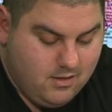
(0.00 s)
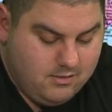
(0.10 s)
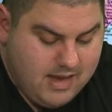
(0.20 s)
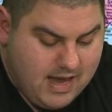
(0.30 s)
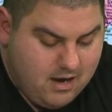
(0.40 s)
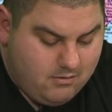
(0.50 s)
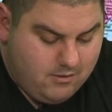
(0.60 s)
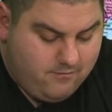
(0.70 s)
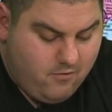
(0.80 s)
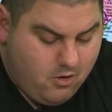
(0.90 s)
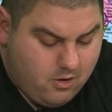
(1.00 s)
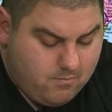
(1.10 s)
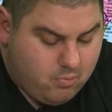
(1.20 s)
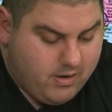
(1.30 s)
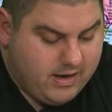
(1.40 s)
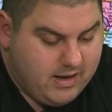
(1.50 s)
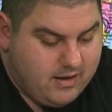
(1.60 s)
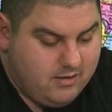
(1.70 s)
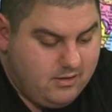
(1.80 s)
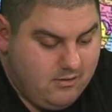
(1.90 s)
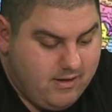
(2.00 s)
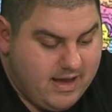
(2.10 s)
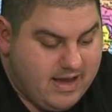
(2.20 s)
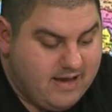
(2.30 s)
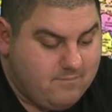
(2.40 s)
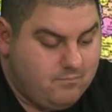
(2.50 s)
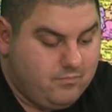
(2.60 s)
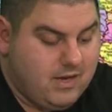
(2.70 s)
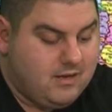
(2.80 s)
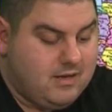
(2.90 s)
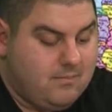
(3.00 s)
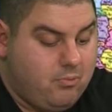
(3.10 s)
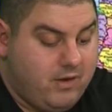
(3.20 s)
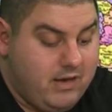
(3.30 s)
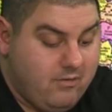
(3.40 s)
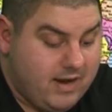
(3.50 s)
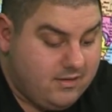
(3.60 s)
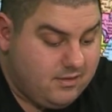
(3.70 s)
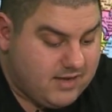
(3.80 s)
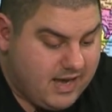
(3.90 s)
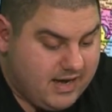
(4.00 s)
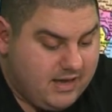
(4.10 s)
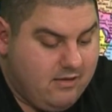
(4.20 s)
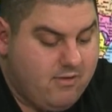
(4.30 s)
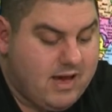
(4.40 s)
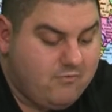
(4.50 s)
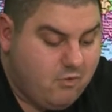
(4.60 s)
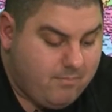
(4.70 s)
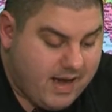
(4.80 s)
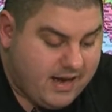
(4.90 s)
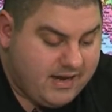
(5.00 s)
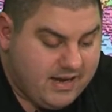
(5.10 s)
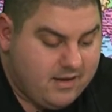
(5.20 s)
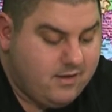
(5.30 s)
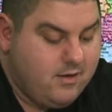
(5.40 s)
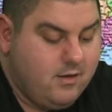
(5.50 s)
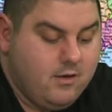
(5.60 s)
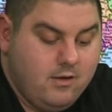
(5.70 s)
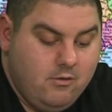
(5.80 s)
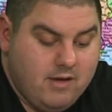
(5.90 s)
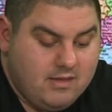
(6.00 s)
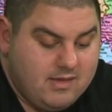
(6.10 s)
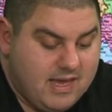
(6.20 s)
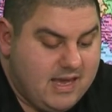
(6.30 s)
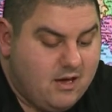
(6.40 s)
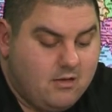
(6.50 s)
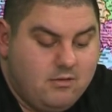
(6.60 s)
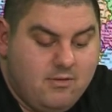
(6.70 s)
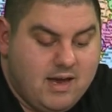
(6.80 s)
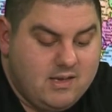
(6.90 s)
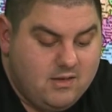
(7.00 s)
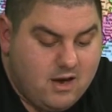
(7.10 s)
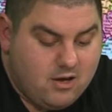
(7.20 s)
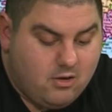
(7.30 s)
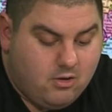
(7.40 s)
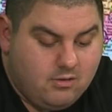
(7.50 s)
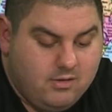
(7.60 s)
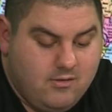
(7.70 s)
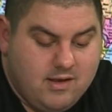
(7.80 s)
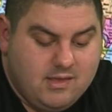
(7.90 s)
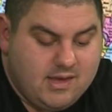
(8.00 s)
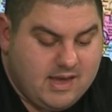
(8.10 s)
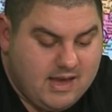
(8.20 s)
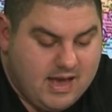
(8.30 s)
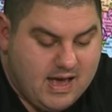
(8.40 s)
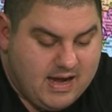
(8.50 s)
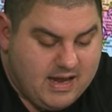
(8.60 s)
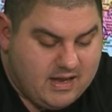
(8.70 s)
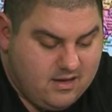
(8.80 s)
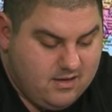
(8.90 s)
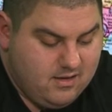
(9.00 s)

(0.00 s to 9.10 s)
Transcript: Now, the focal point is you had, at that point, you had Sonic, you had Robotnik, you had Tails, you had Knuckles, you had the Chaotix.